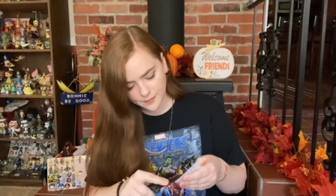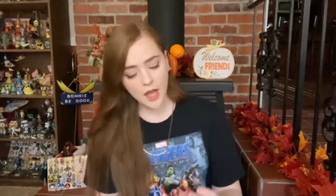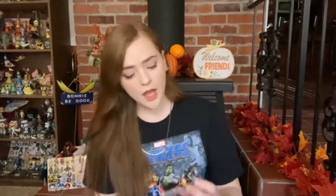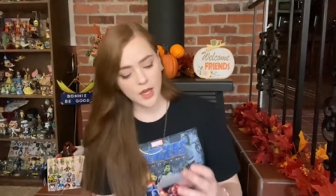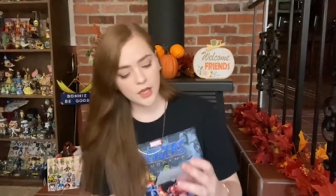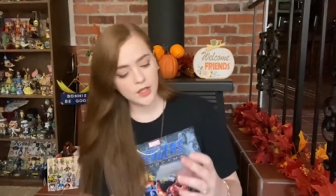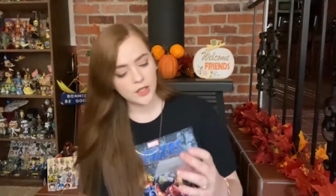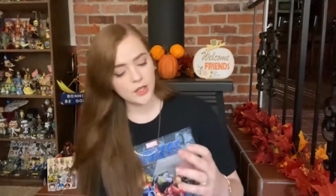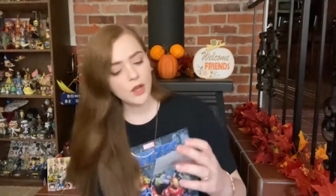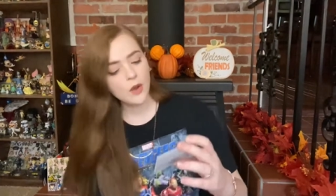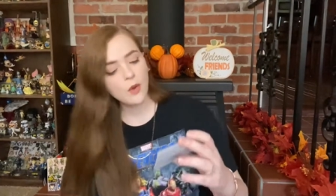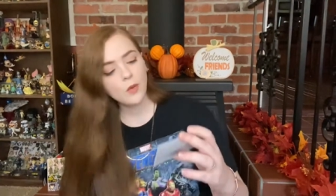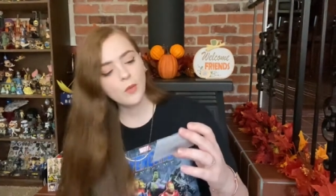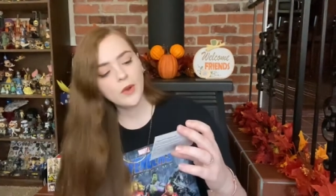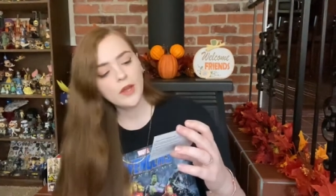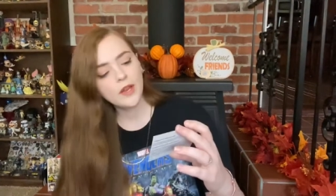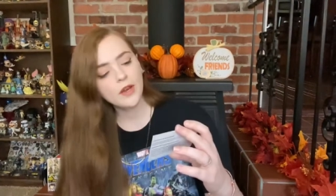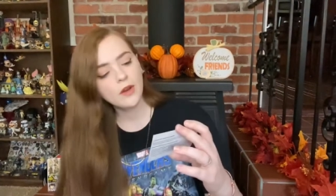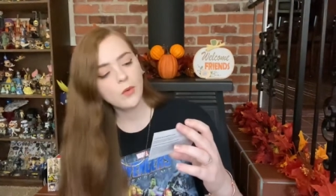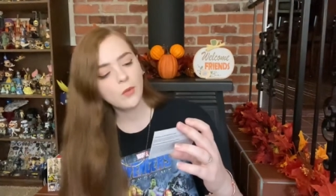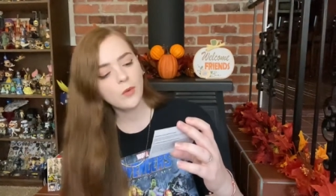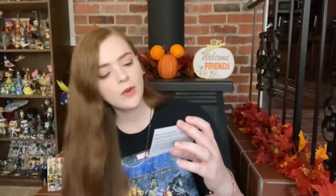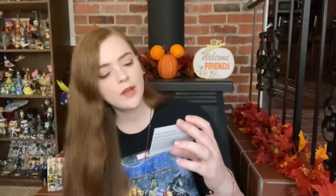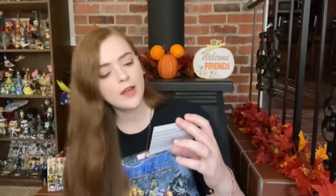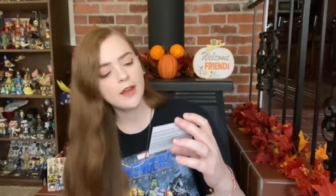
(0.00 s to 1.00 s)
No
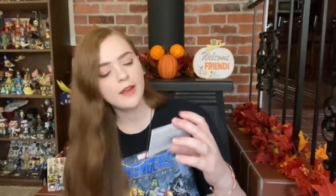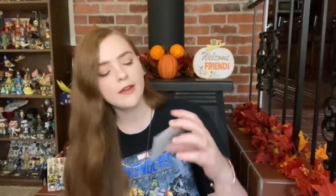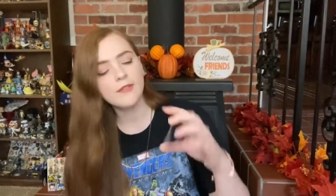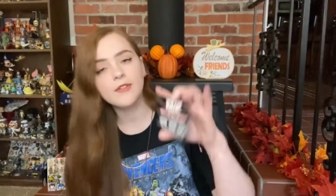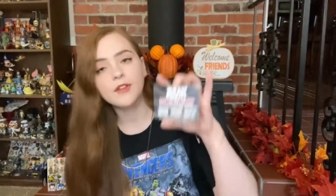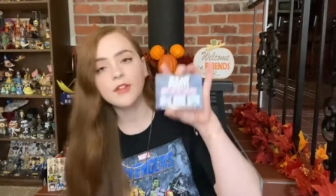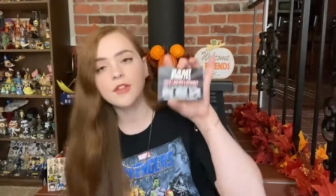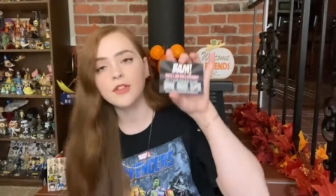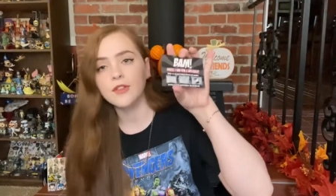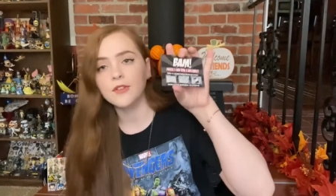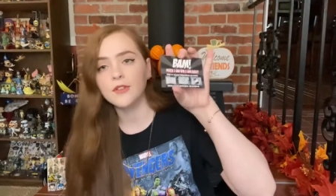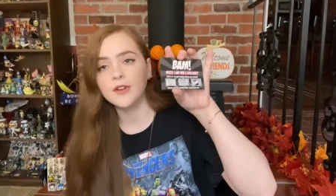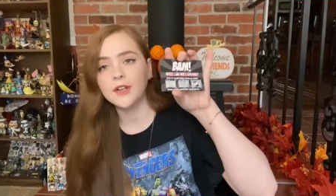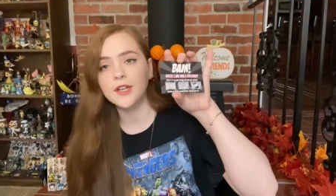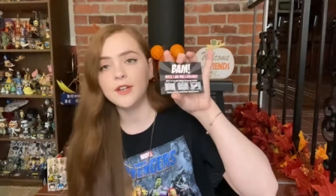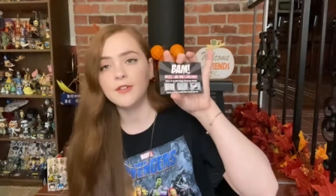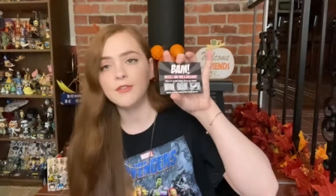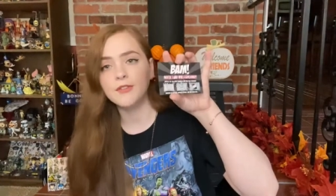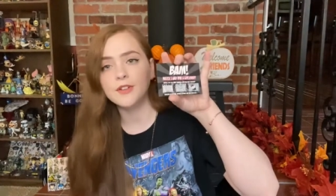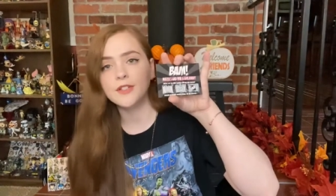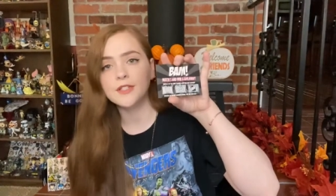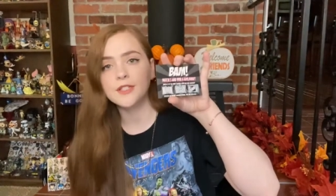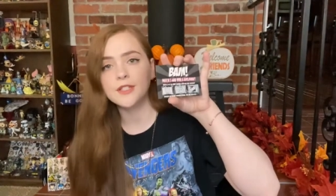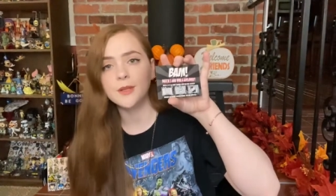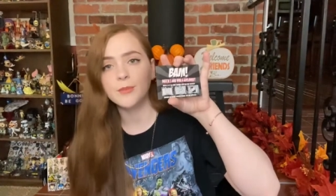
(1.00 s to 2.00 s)
win, we have three
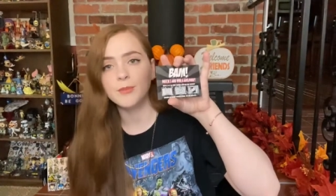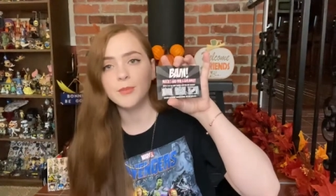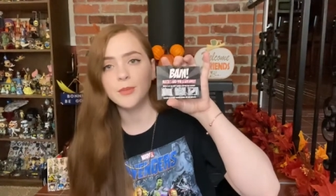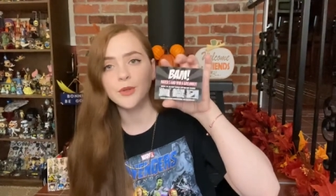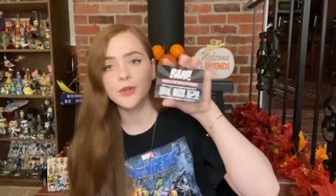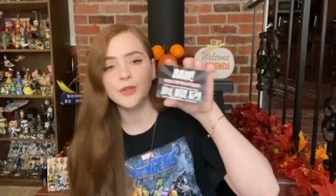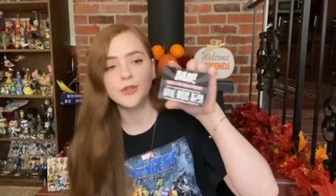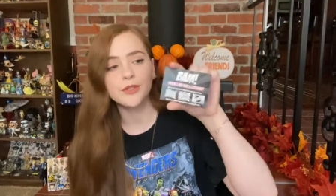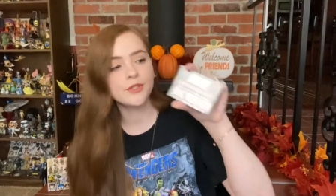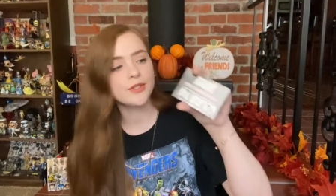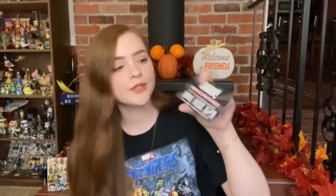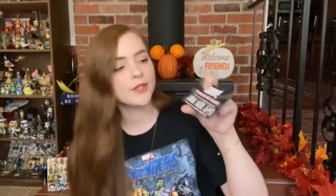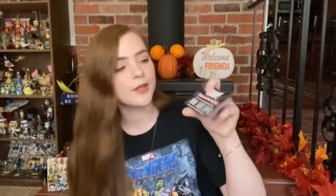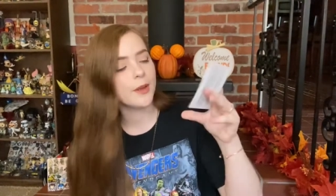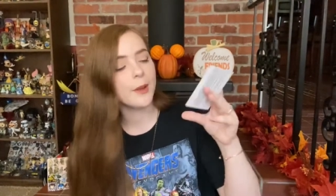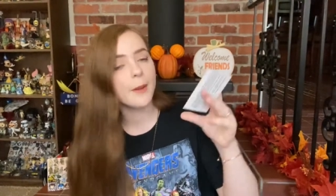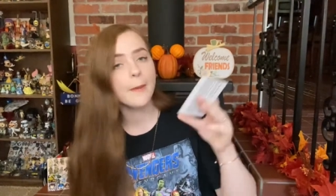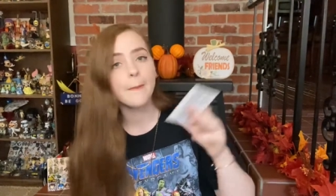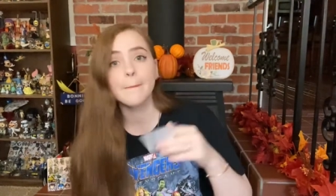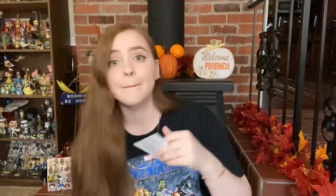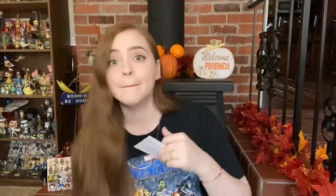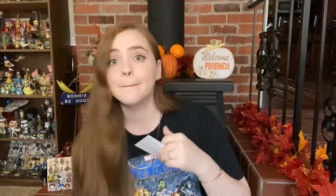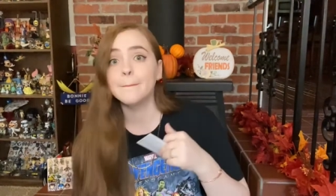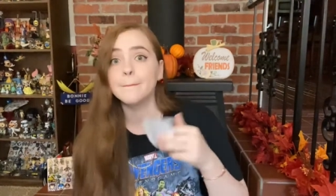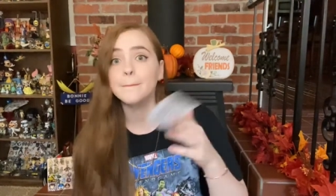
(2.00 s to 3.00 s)
different symbols.
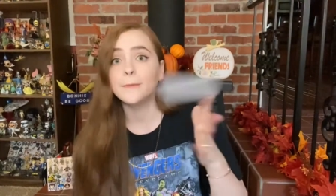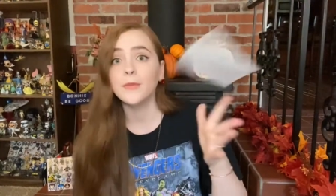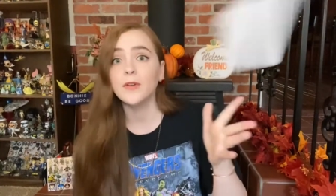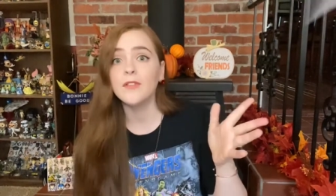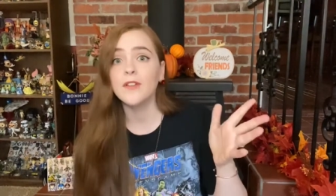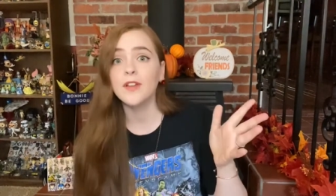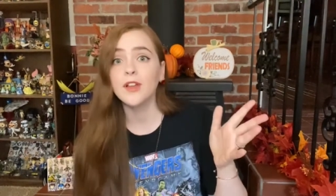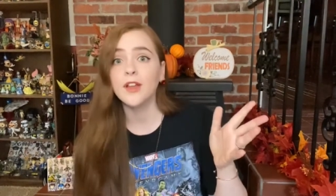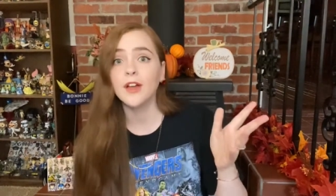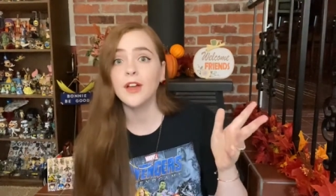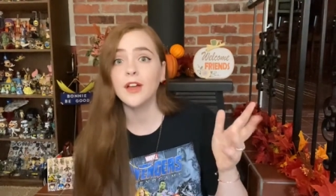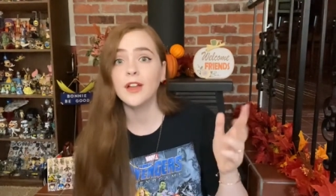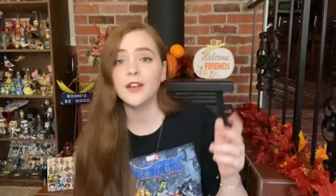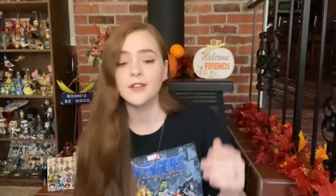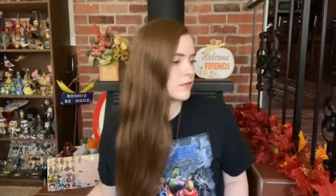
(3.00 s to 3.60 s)
Moving on.